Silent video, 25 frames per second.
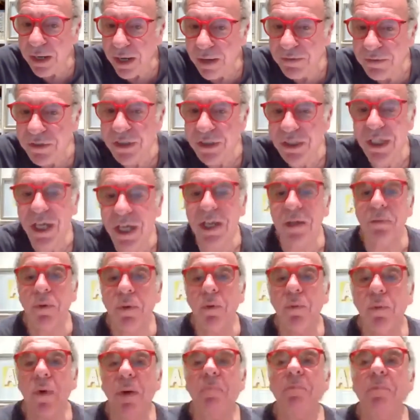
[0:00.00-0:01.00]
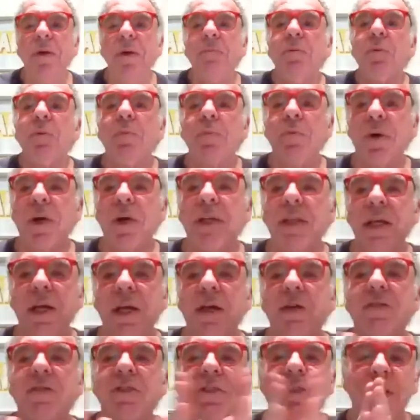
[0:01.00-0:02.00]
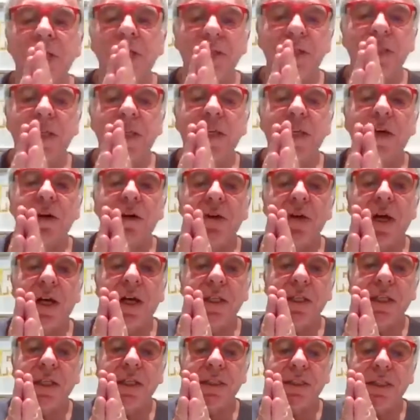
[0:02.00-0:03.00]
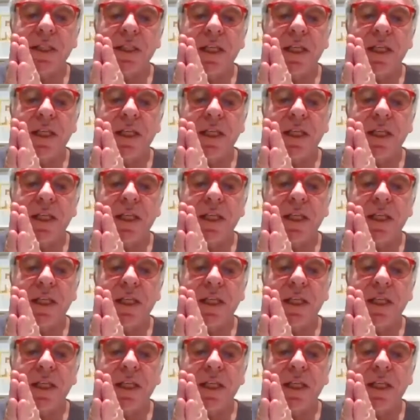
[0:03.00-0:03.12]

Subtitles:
I have to tell you, but when people pray, they go to church and they go like this,